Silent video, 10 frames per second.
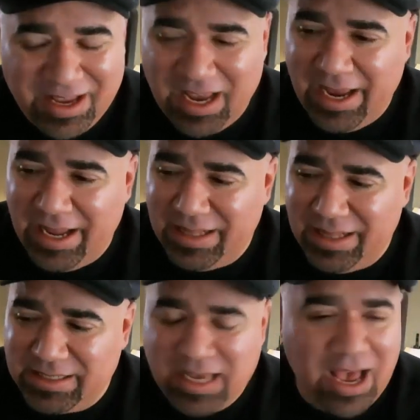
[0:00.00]
And
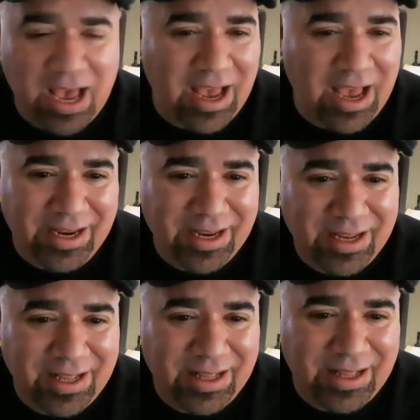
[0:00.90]
this guy
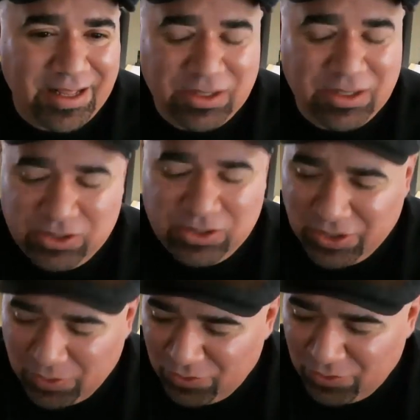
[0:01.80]

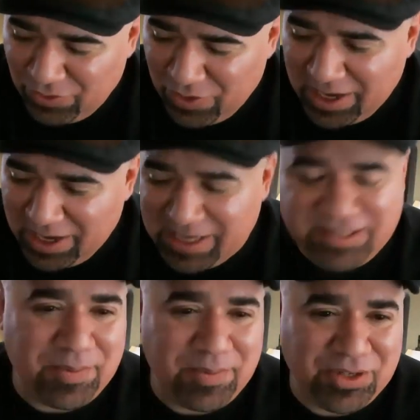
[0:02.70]
took great
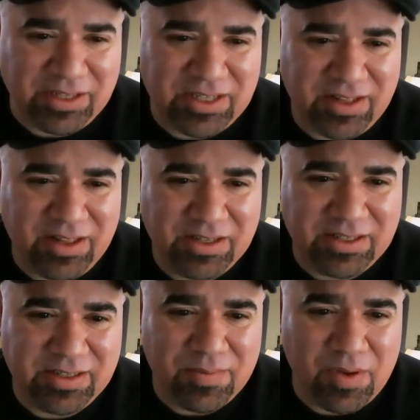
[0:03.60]
exception. He said, "This
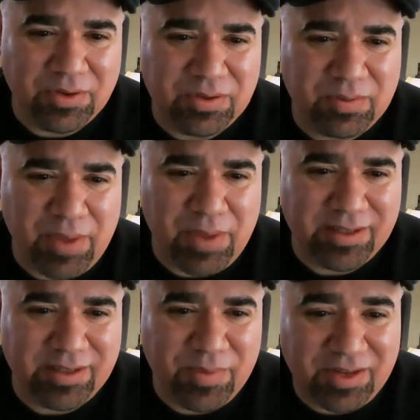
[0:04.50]
is the most
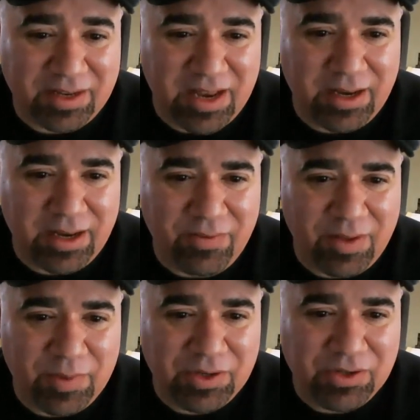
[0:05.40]
pessimistic, negative
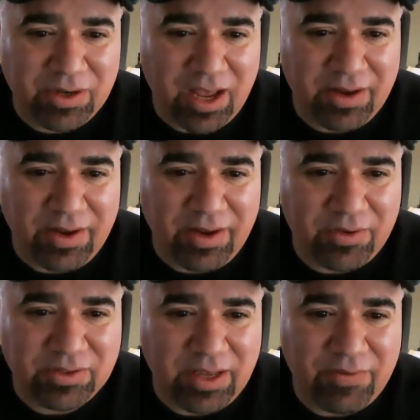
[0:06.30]
image I've
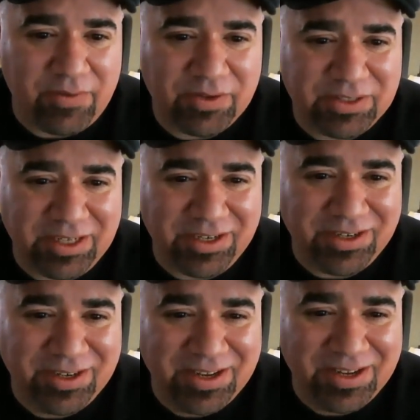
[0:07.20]
ever seen."
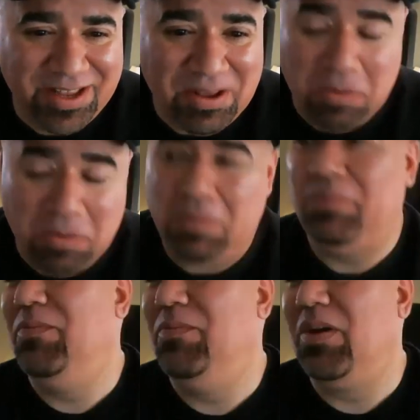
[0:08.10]

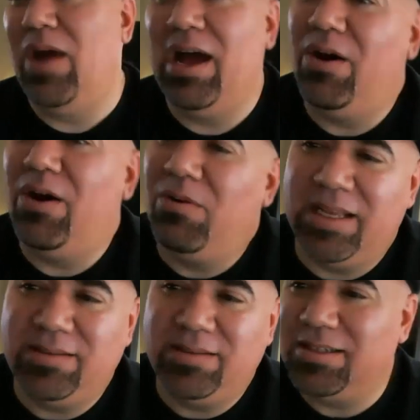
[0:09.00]
I'm like, wow,
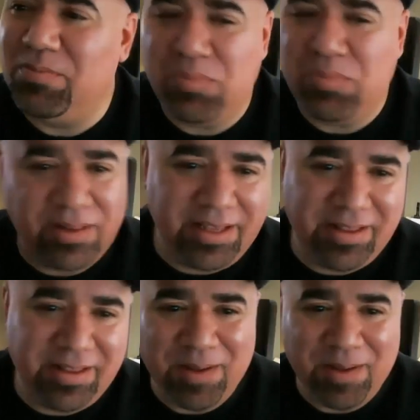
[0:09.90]
that's completely
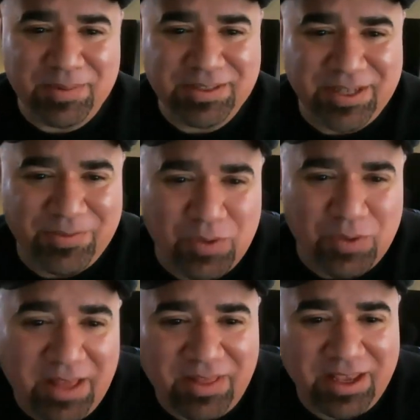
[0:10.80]
the opposite of what
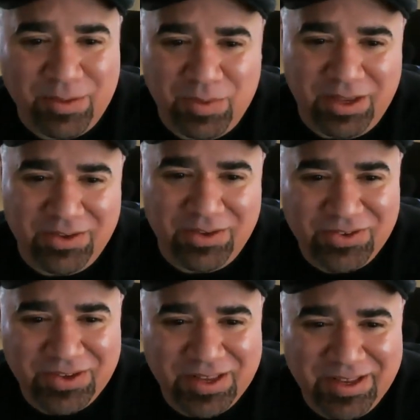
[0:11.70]
I think it means.
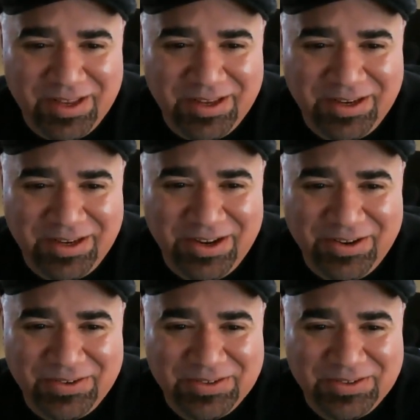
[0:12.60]

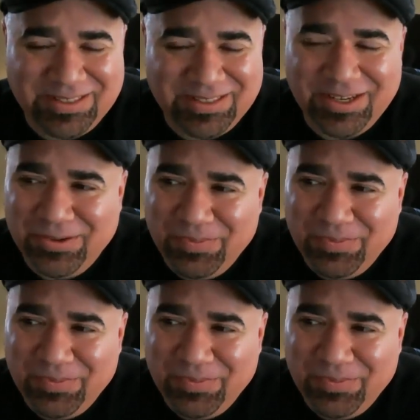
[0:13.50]
So